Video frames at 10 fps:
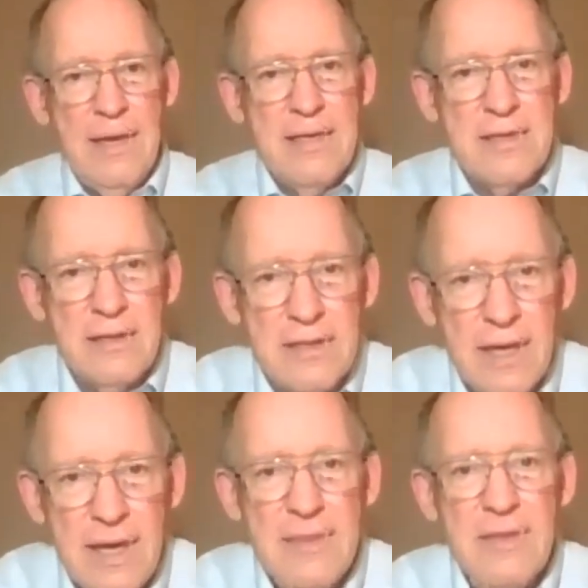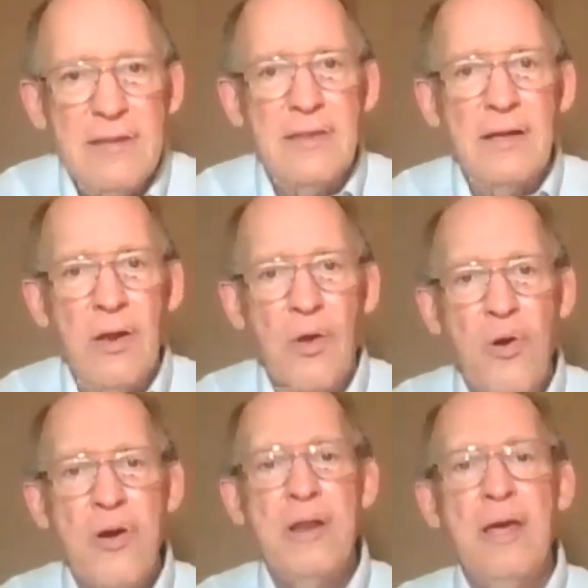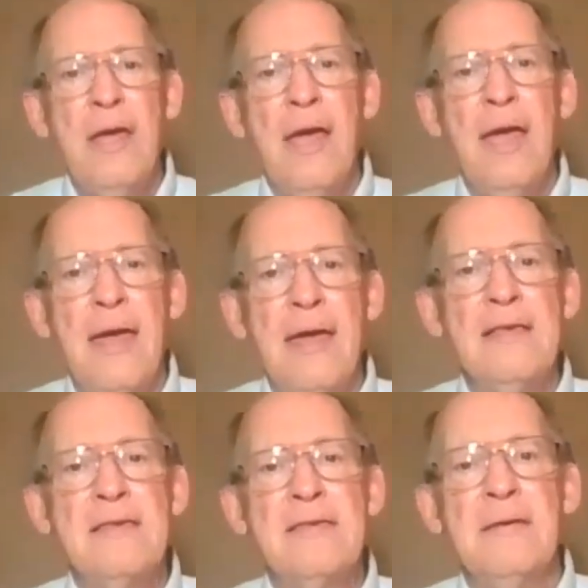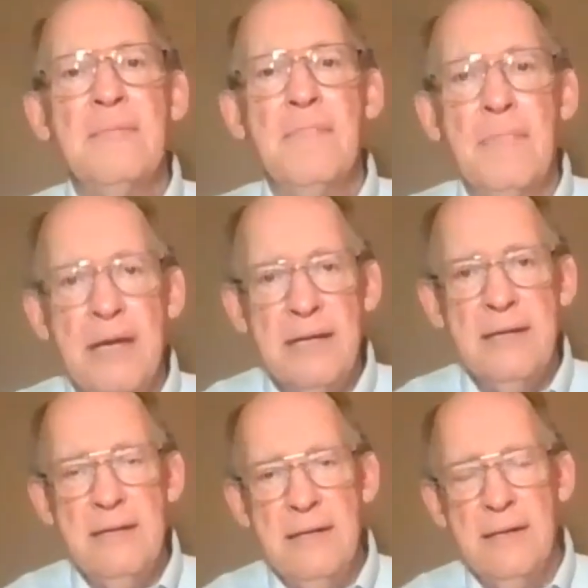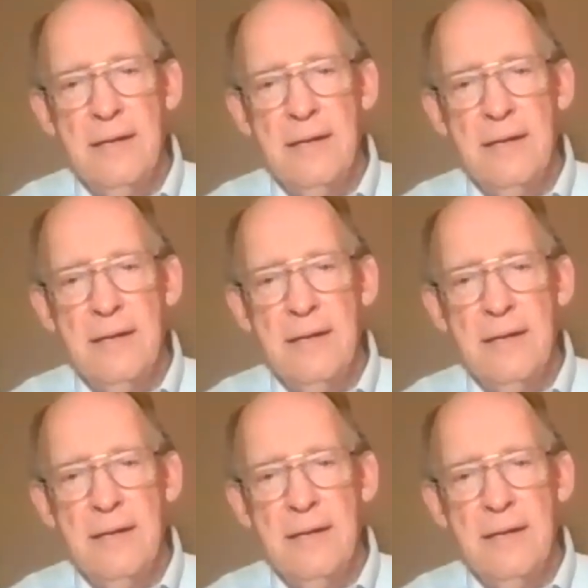is a day that the Lord has made.